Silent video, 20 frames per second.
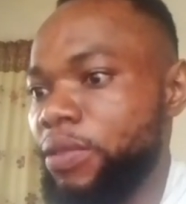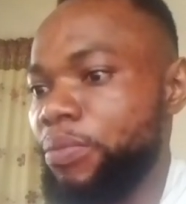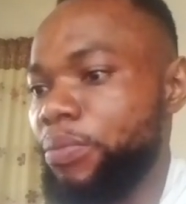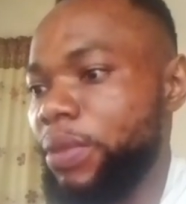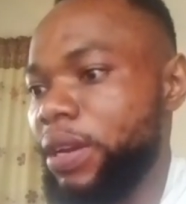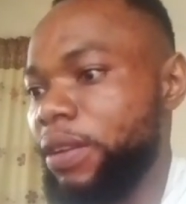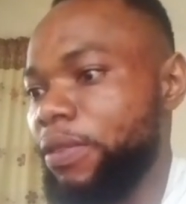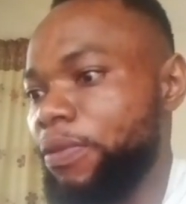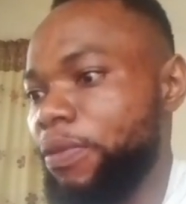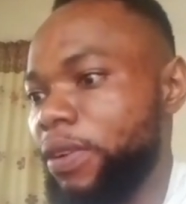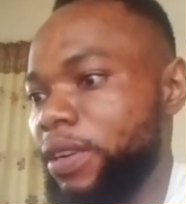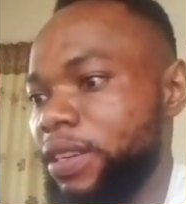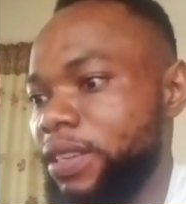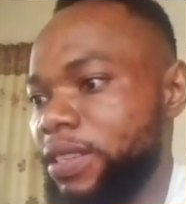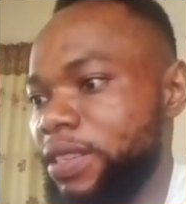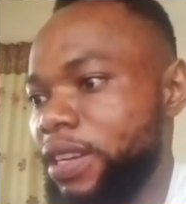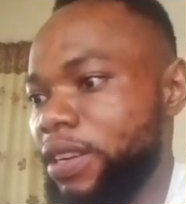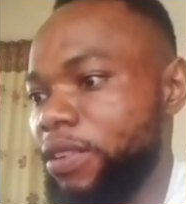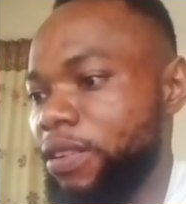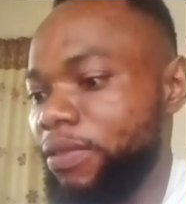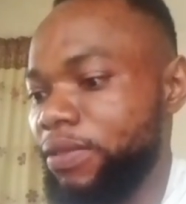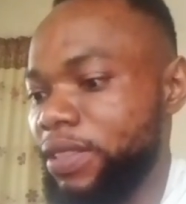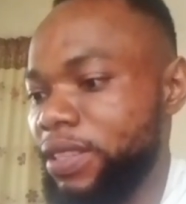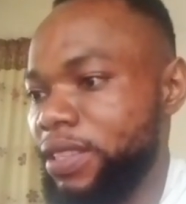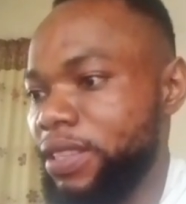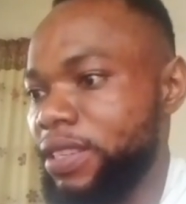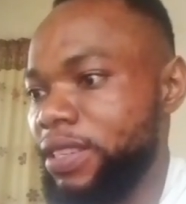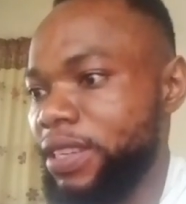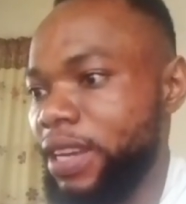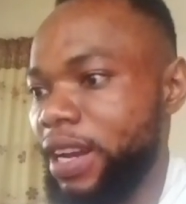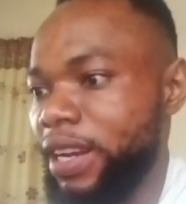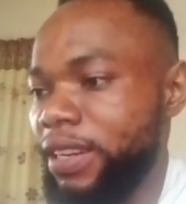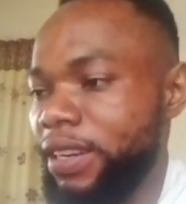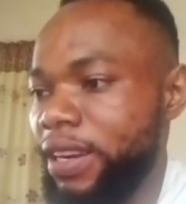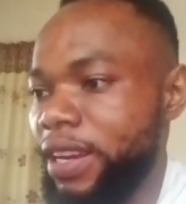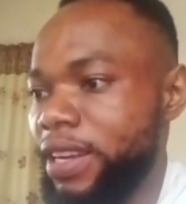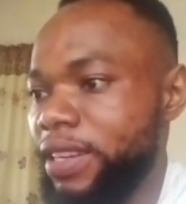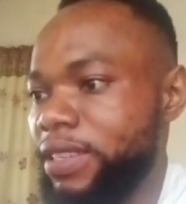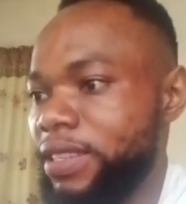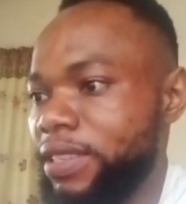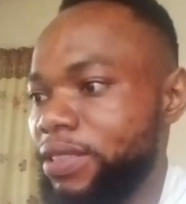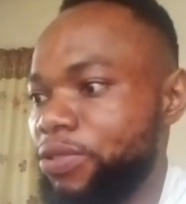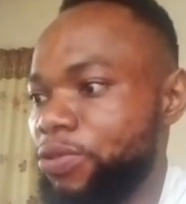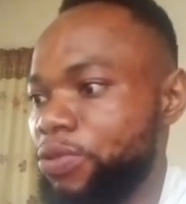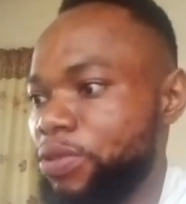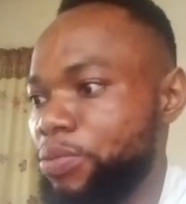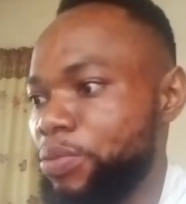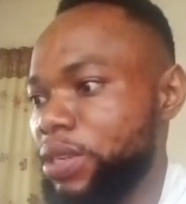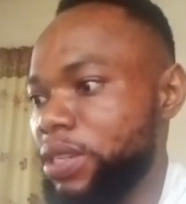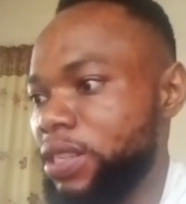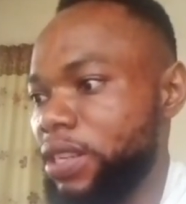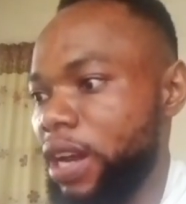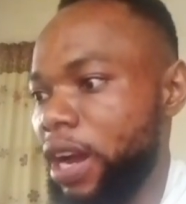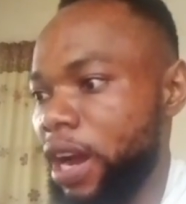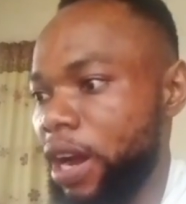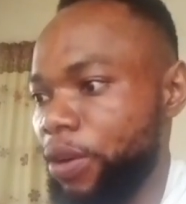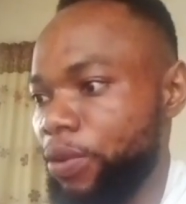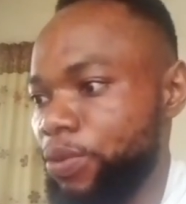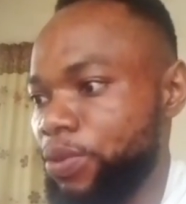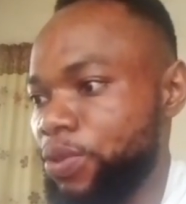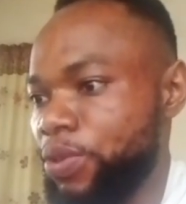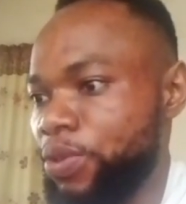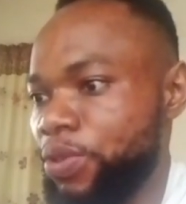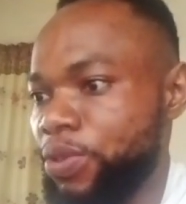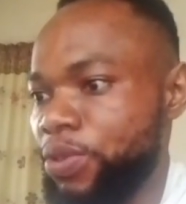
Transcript: But for the sake of this design, let's trim it out.